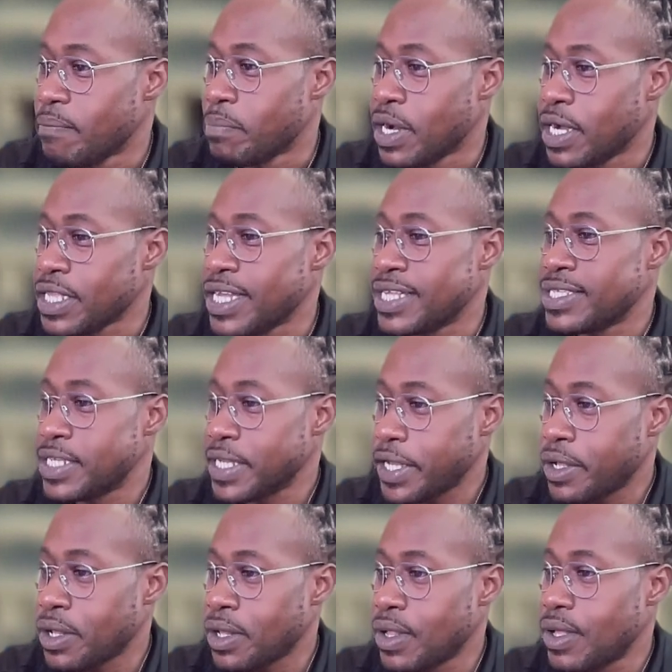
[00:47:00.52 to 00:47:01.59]
But
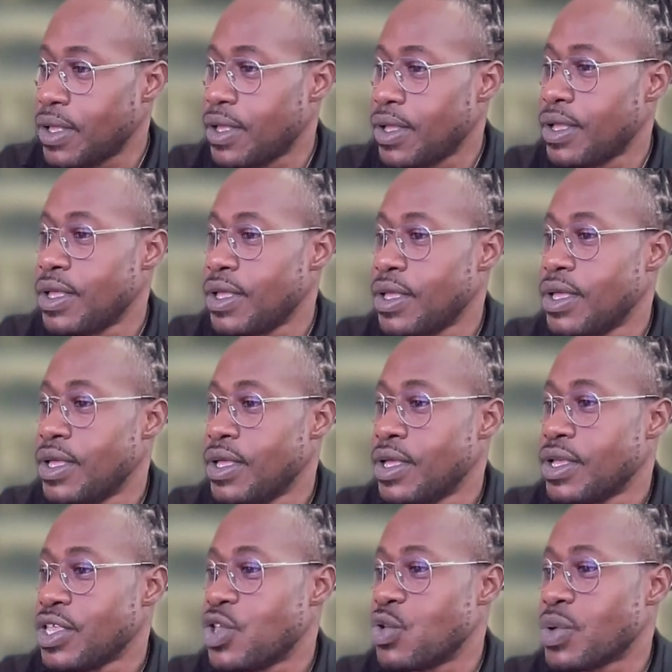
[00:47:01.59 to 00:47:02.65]
until
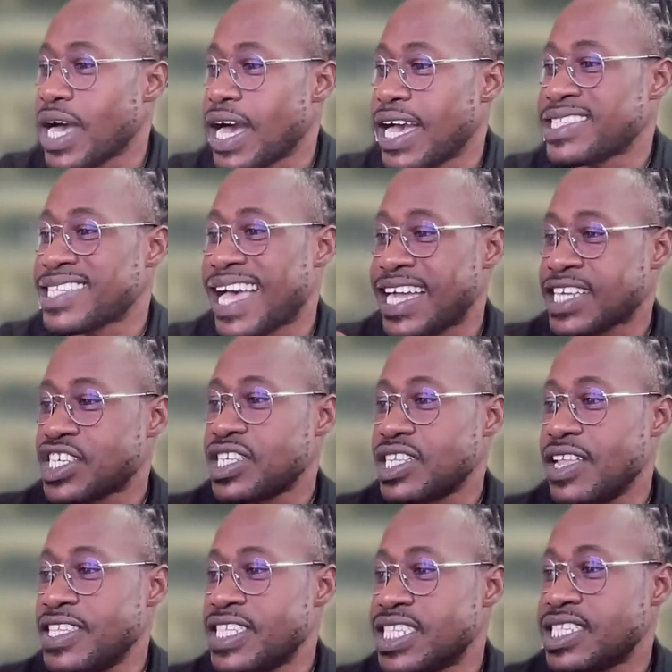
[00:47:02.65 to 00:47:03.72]
you guys
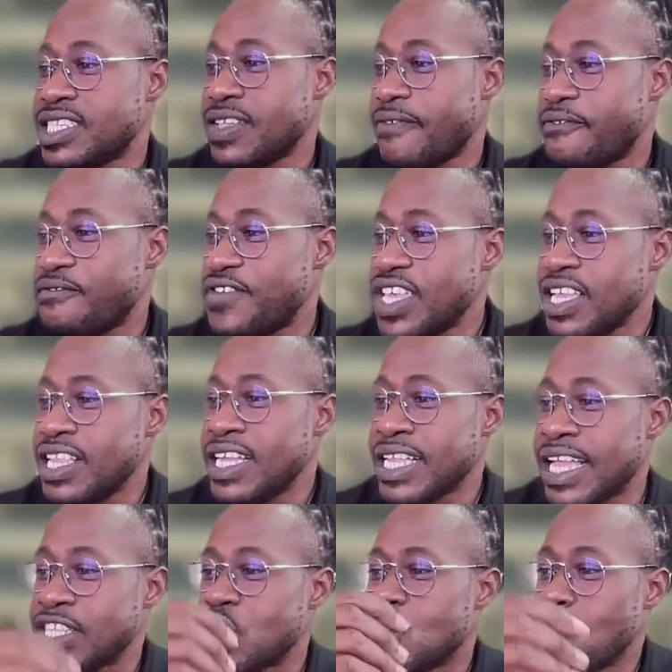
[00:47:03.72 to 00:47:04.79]
actually feel it
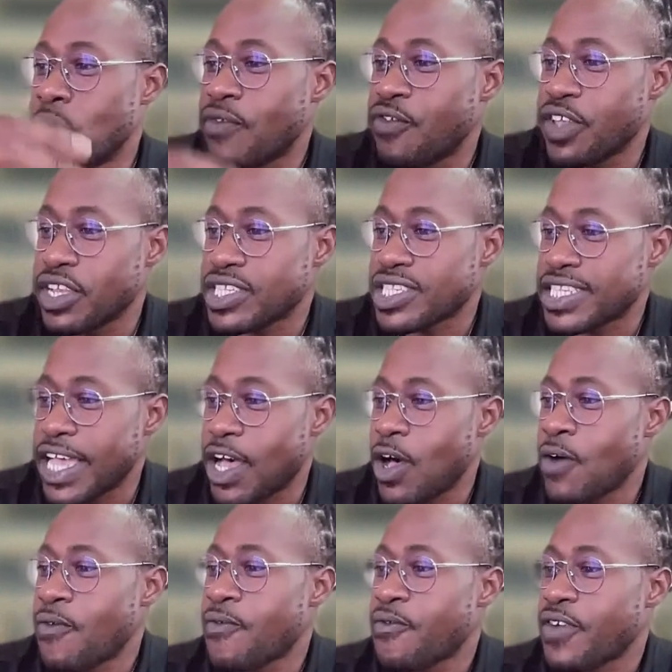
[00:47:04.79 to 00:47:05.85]
and do it for
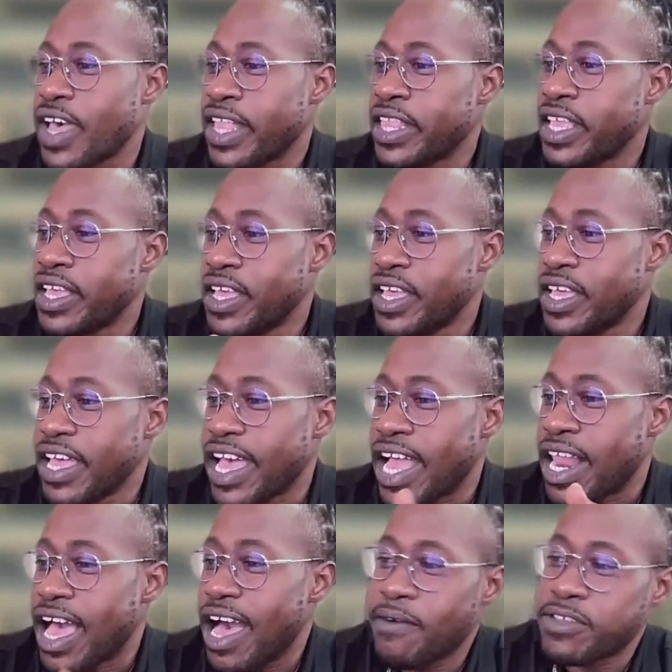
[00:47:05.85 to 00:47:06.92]
yourself and
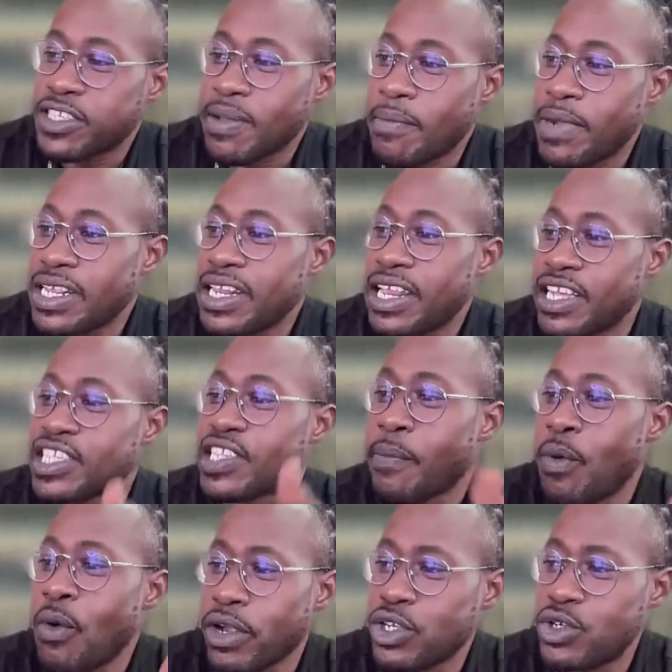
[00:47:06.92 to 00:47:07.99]
have somebody that
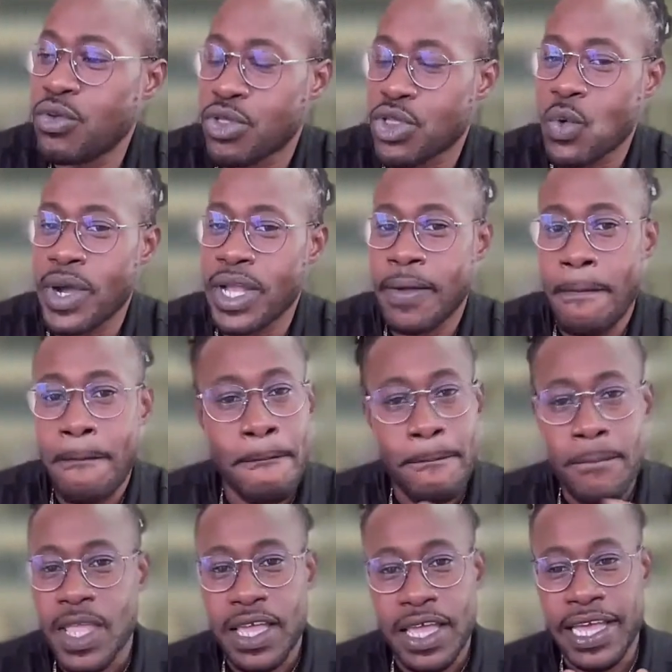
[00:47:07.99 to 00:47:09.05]
support you through it,
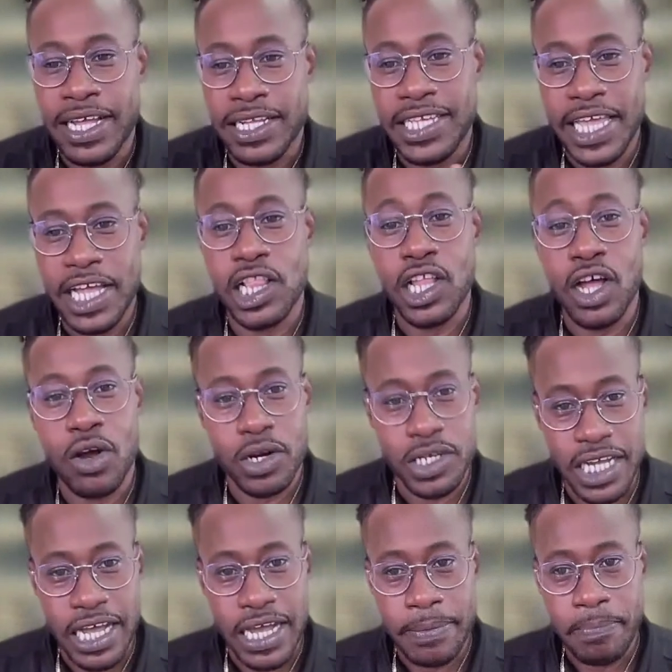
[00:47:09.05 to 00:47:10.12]
it can take a longer
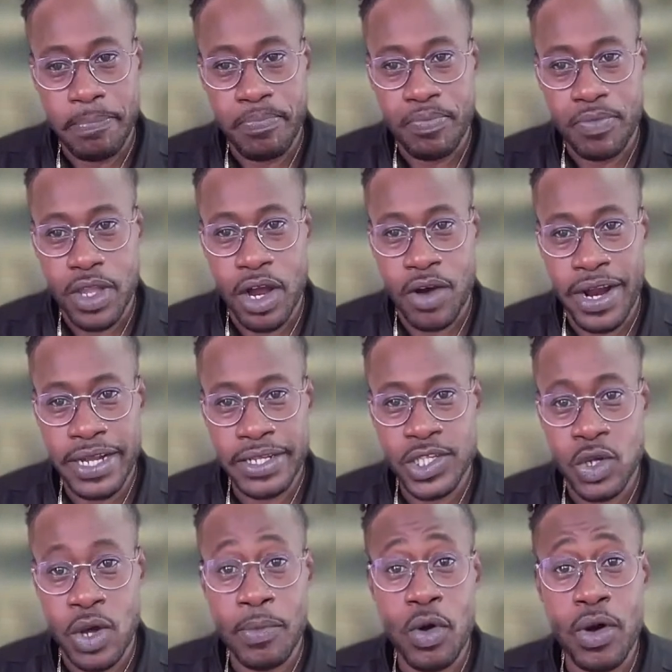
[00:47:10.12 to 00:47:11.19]
time. All right. So
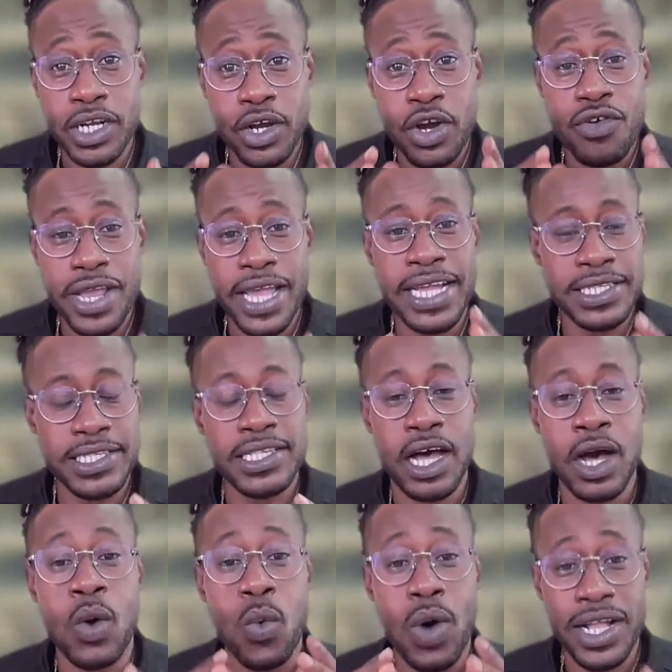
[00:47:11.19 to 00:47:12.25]
I'm going to create a
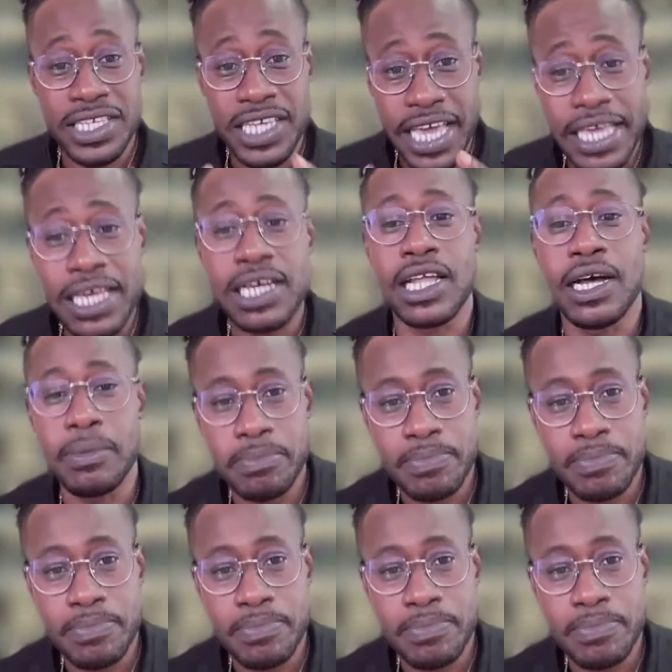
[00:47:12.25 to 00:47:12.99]
1K club.